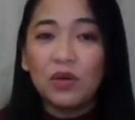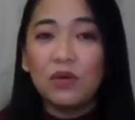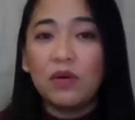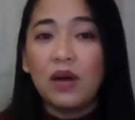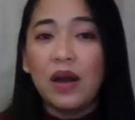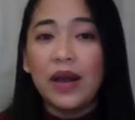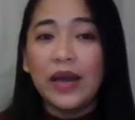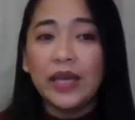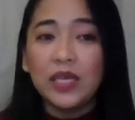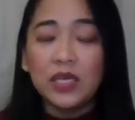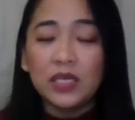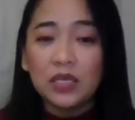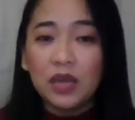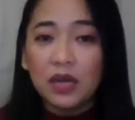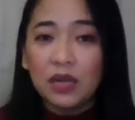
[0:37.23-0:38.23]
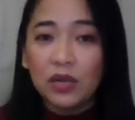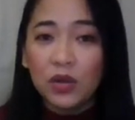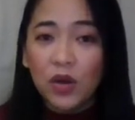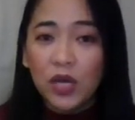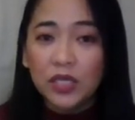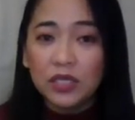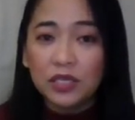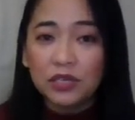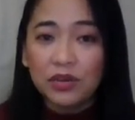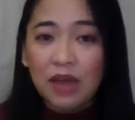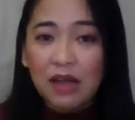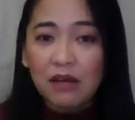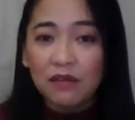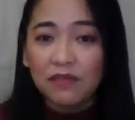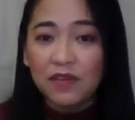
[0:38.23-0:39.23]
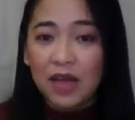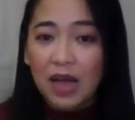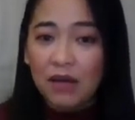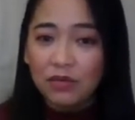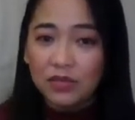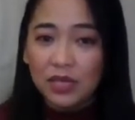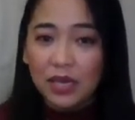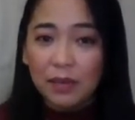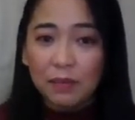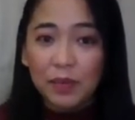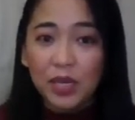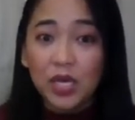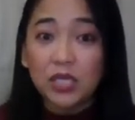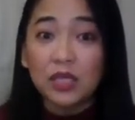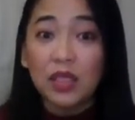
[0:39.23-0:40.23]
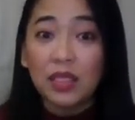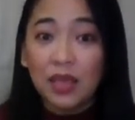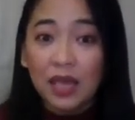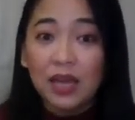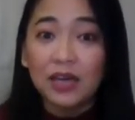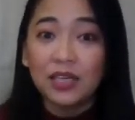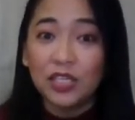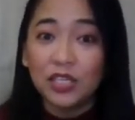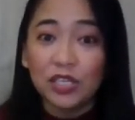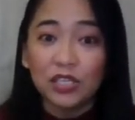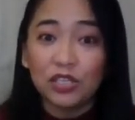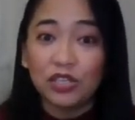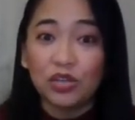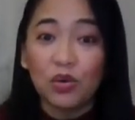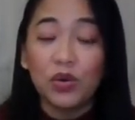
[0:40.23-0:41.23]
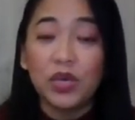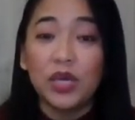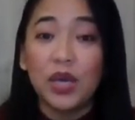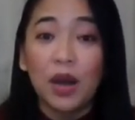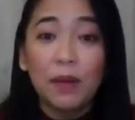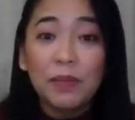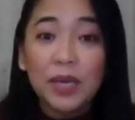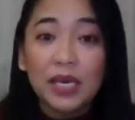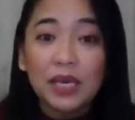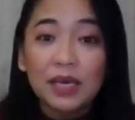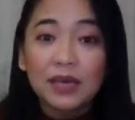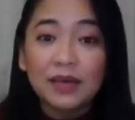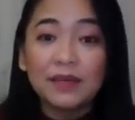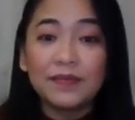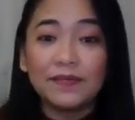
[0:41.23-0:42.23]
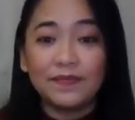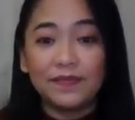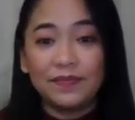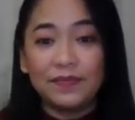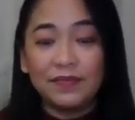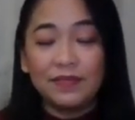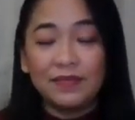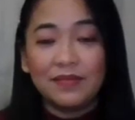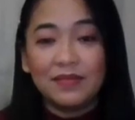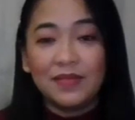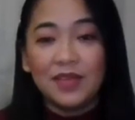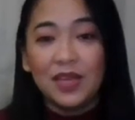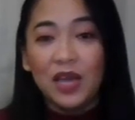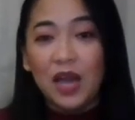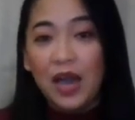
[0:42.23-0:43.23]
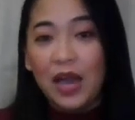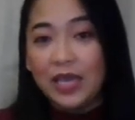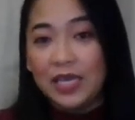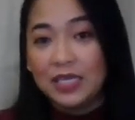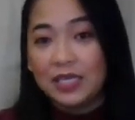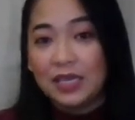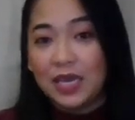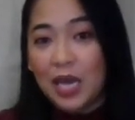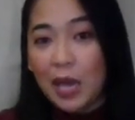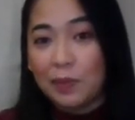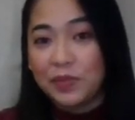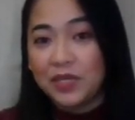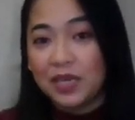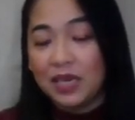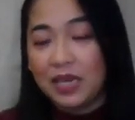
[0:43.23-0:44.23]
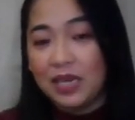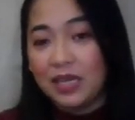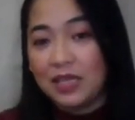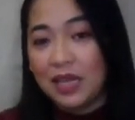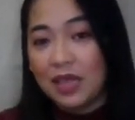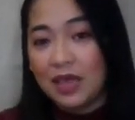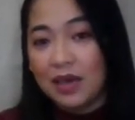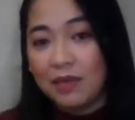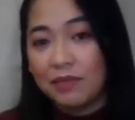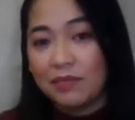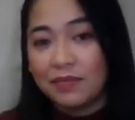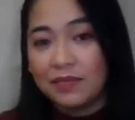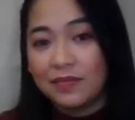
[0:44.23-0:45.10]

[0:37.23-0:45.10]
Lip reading: I just got lost the track of counting because they are just so yummy. I just kept eating them.